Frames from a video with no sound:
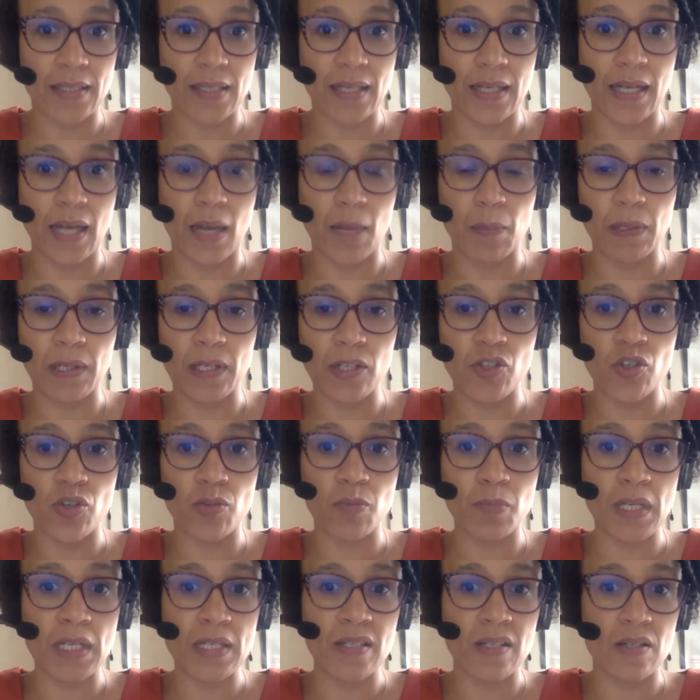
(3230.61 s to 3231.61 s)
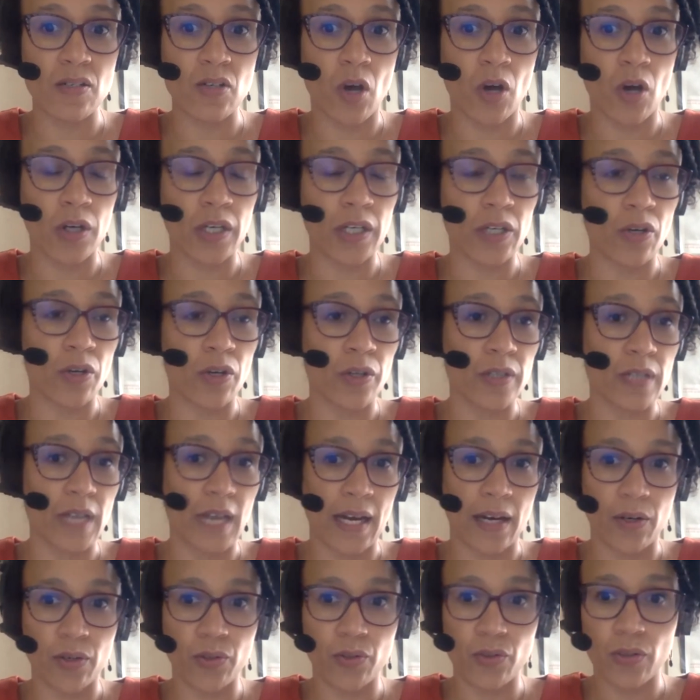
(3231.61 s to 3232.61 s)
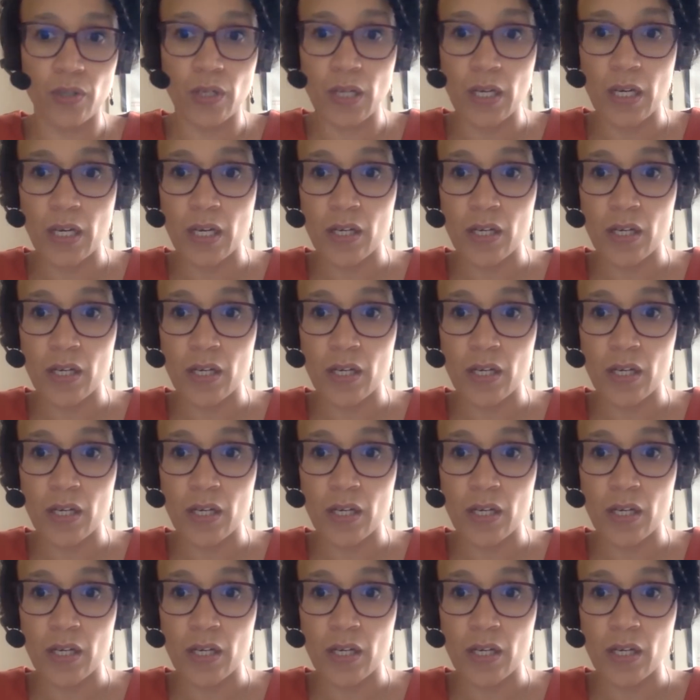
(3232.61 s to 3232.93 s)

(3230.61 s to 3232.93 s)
that abolition means knock it all down,